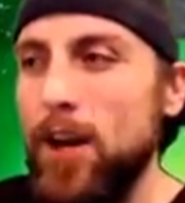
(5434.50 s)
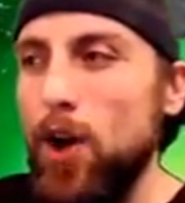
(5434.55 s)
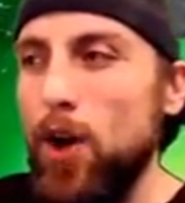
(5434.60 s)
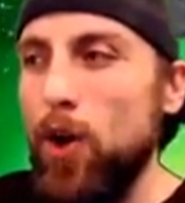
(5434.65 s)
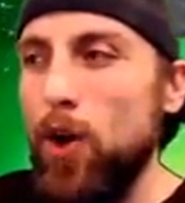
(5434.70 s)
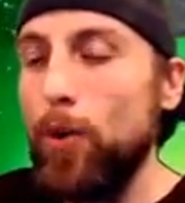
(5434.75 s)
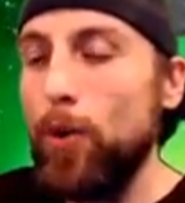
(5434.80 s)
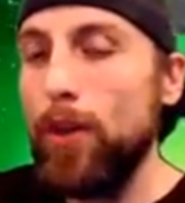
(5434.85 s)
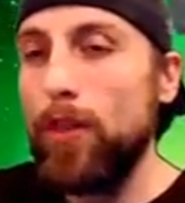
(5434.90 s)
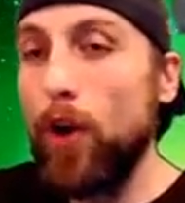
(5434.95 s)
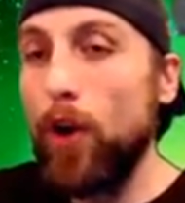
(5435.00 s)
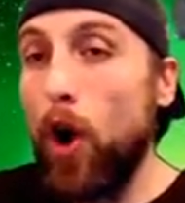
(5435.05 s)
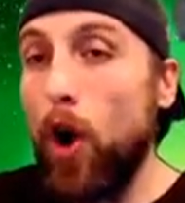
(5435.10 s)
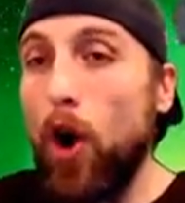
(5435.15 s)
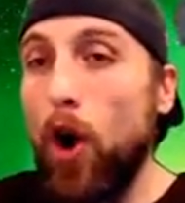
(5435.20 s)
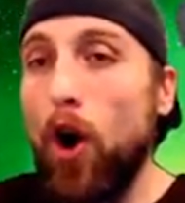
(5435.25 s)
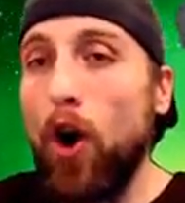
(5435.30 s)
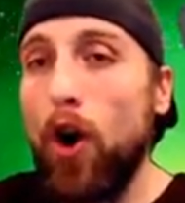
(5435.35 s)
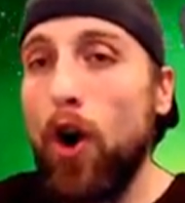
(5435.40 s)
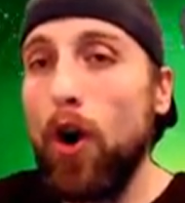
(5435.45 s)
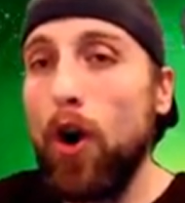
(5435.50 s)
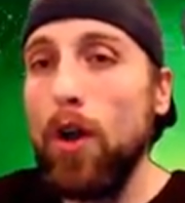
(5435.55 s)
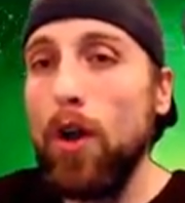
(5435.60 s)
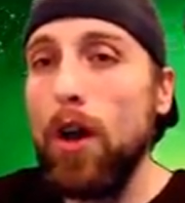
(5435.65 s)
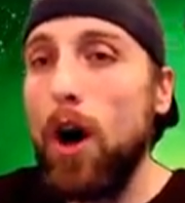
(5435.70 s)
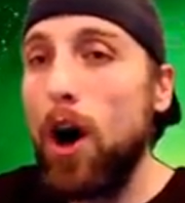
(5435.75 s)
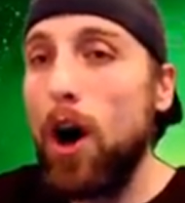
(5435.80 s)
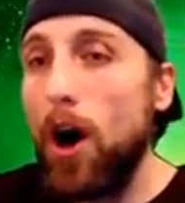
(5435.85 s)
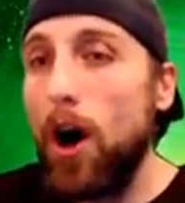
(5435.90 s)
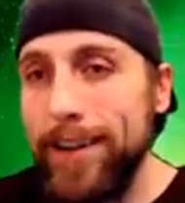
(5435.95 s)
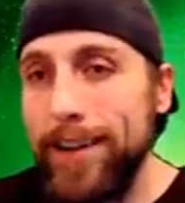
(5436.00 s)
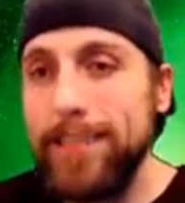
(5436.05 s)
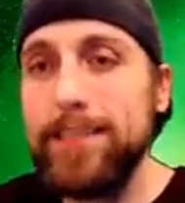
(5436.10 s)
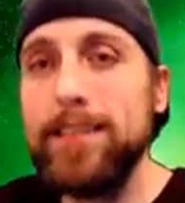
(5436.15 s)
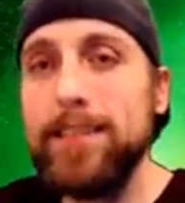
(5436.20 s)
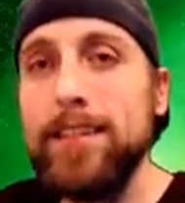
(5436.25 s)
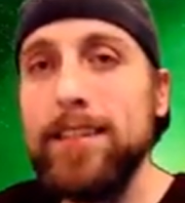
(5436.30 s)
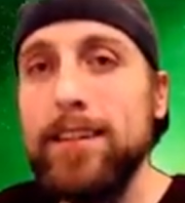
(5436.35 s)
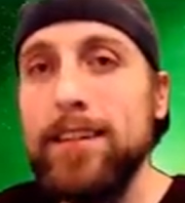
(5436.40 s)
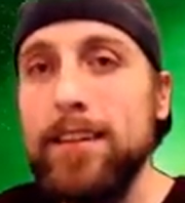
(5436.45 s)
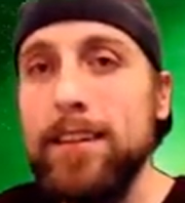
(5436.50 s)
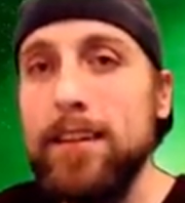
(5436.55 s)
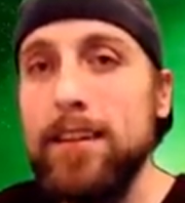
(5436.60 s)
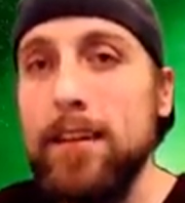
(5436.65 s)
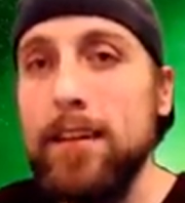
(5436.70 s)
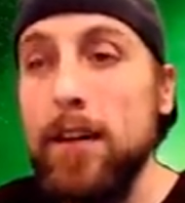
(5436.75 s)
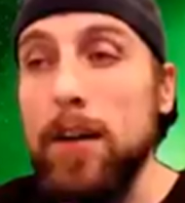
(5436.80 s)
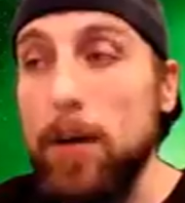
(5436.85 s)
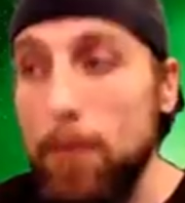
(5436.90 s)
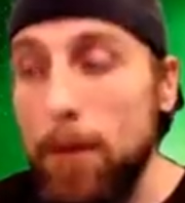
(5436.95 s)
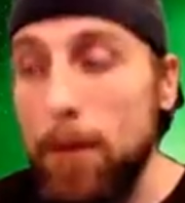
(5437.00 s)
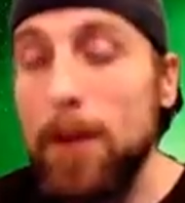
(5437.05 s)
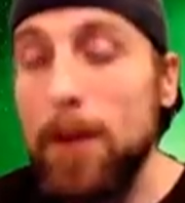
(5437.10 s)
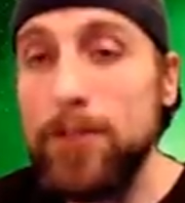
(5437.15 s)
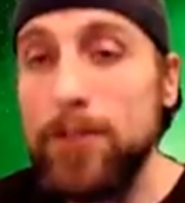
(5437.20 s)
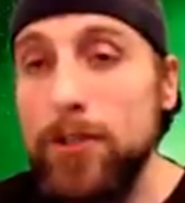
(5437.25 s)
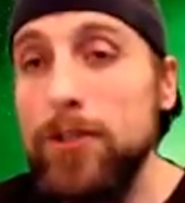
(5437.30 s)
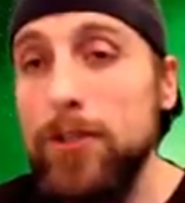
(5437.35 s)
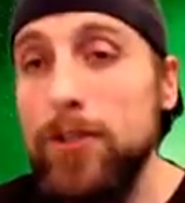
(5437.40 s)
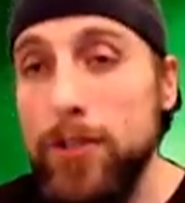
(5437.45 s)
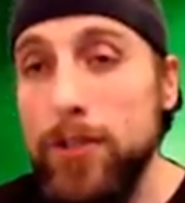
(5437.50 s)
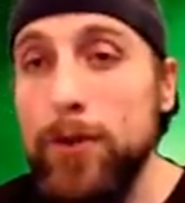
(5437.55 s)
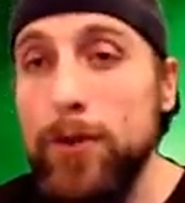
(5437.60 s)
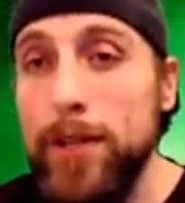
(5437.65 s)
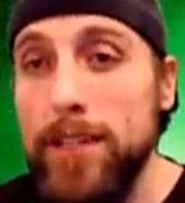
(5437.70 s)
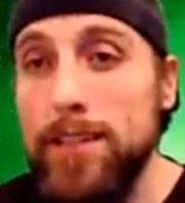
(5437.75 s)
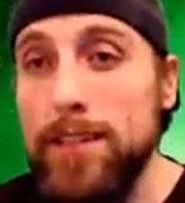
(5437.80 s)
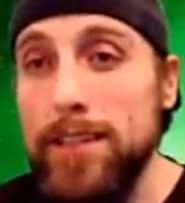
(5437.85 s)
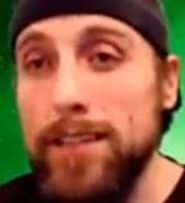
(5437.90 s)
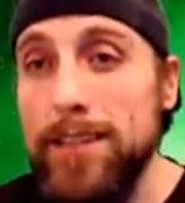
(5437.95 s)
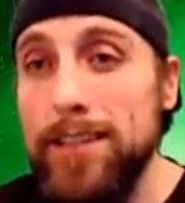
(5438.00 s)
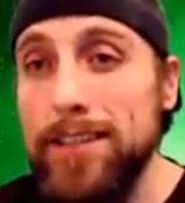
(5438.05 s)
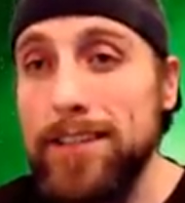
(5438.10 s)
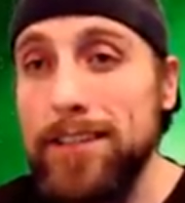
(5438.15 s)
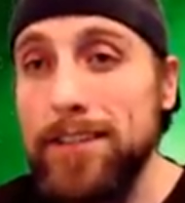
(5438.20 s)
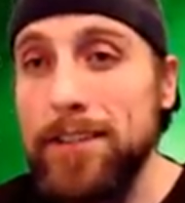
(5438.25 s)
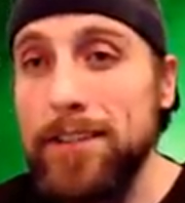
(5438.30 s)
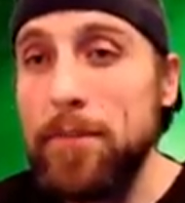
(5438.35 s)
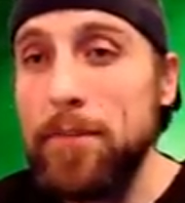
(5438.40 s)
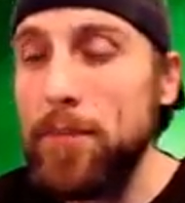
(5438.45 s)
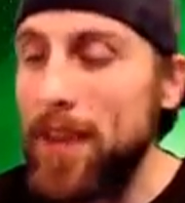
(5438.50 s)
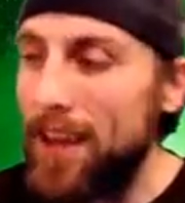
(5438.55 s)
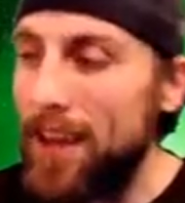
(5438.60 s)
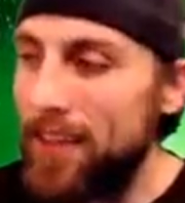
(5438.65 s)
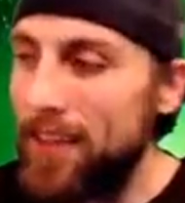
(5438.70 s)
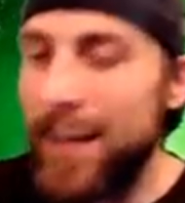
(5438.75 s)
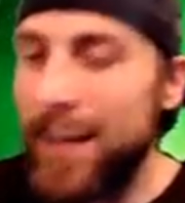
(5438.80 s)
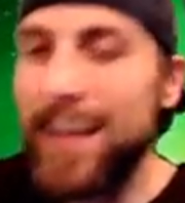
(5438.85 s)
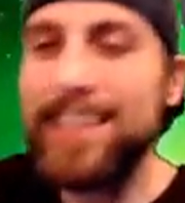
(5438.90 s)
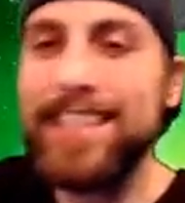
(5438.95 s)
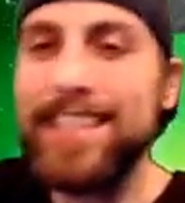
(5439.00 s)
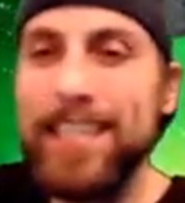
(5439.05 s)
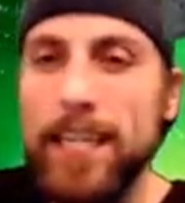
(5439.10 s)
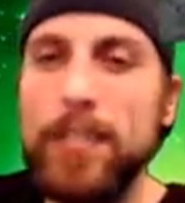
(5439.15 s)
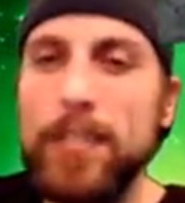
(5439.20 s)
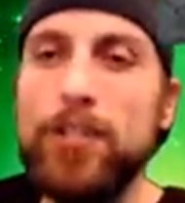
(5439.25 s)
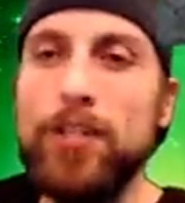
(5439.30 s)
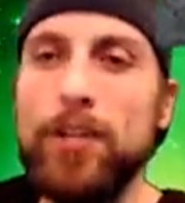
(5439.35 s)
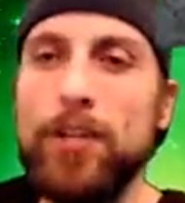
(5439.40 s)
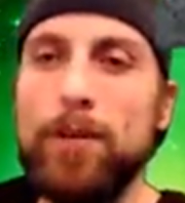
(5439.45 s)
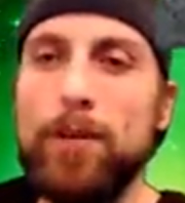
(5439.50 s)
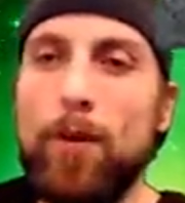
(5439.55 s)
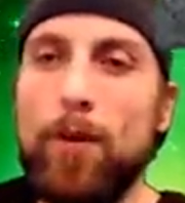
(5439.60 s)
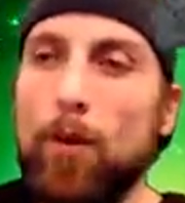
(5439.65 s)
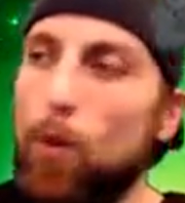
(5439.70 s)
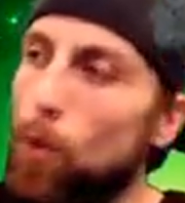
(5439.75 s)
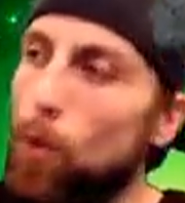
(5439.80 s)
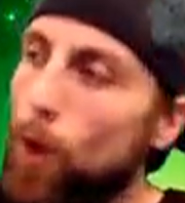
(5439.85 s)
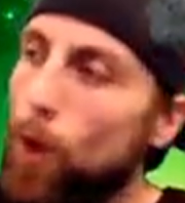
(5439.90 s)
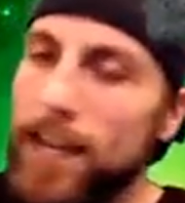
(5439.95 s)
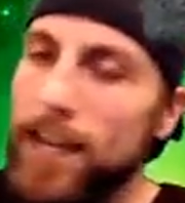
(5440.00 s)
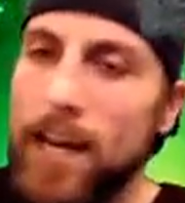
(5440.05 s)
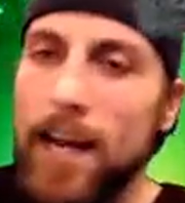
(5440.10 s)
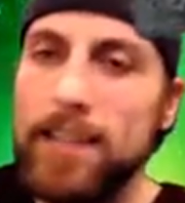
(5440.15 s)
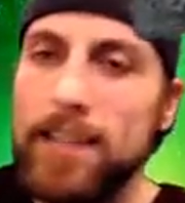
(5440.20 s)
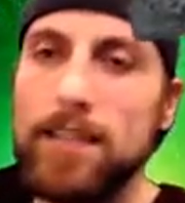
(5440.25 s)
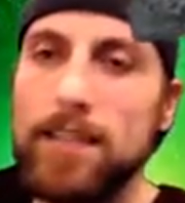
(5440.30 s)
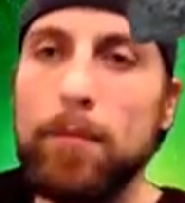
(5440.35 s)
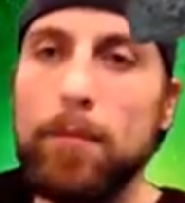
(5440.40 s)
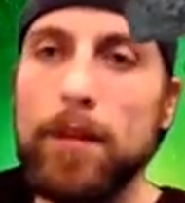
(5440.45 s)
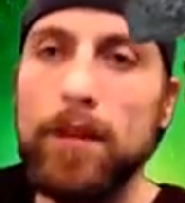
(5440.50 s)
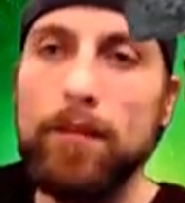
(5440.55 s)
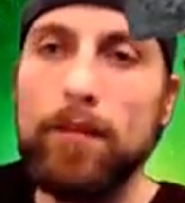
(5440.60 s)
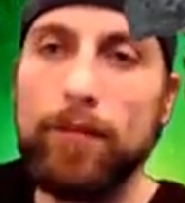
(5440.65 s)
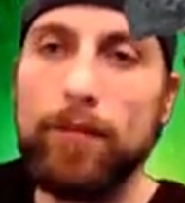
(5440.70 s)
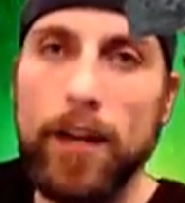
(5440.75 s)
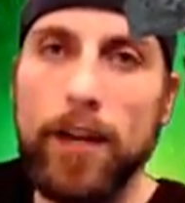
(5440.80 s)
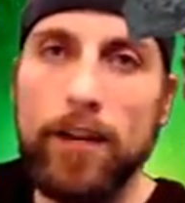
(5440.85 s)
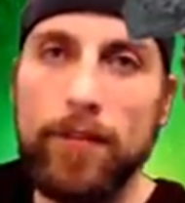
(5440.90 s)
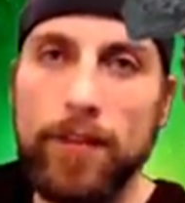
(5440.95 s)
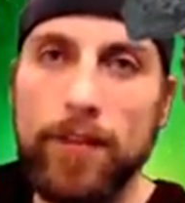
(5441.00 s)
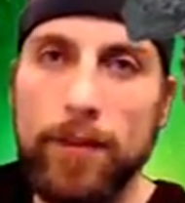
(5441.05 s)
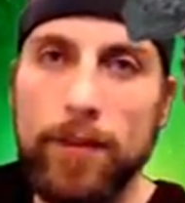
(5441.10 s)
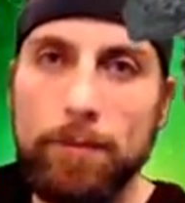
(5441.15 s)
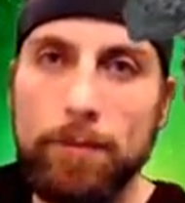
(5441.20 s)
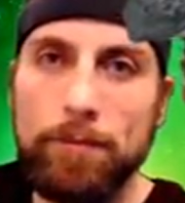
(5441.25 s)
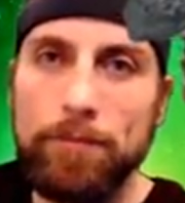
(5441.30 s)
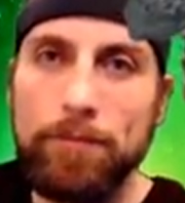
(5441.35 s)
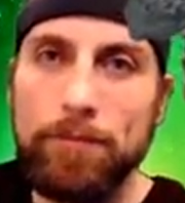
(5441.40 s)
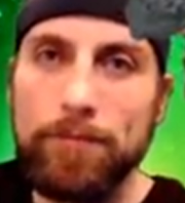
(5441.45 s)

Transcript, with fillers: with all honesty, monsters do exist. And then I teach him why not to be afraid of them.